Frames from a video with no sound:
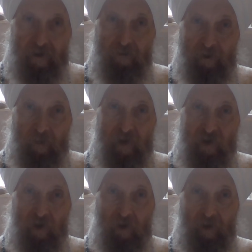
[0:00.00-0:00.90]
There's a famous
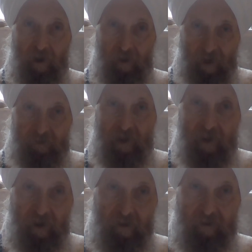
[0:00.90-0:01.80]
story. I'll tell
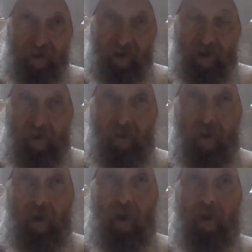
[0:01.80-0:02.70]
it again,
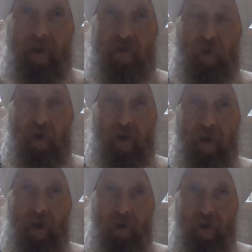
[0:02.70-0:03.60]
in case you didn't
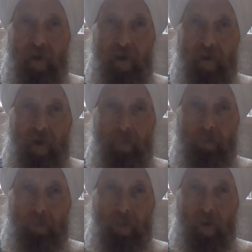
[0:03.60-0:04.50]
hear it, that
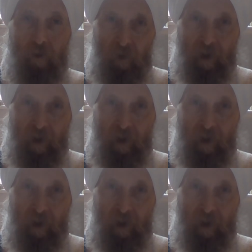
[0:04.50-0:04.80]
Dr.